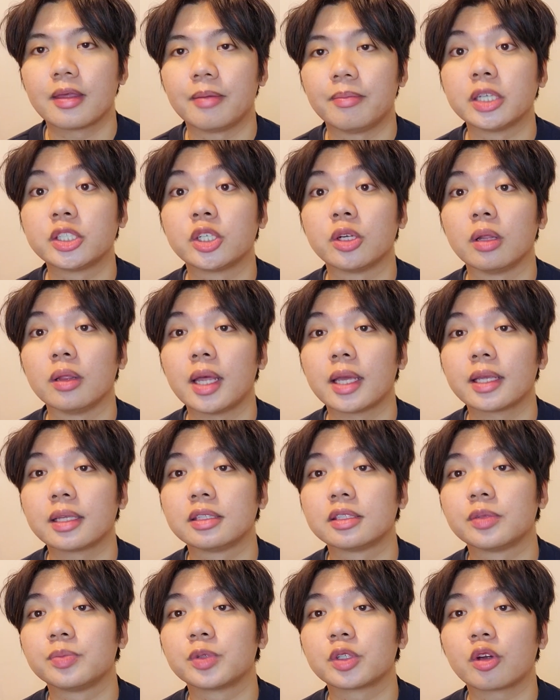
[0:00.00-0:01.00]
Make sure to like
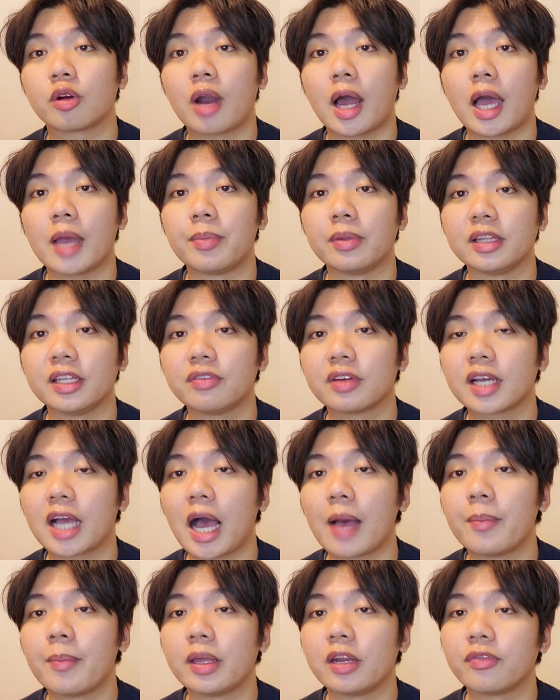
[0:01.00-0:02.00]
and subscribe and leave a
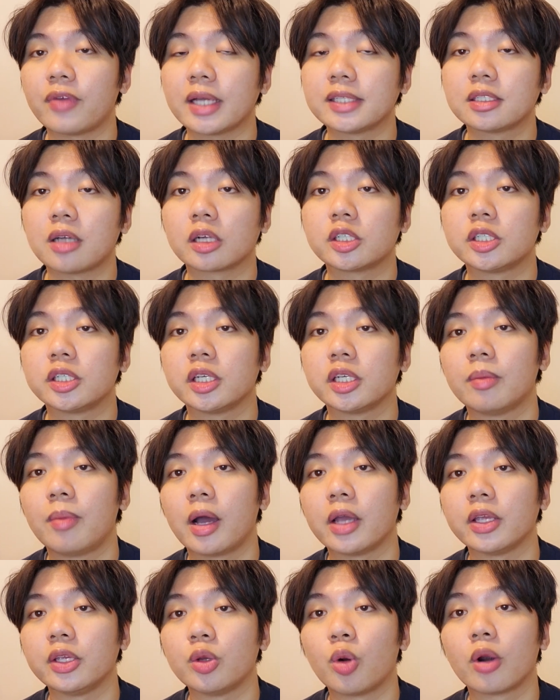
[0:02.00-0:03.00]
comment if I talk shit
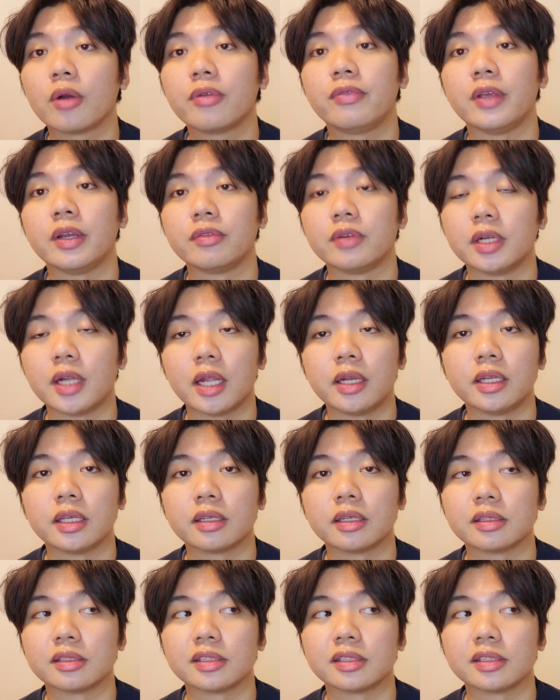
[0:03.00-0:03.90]
about your favorite ending, because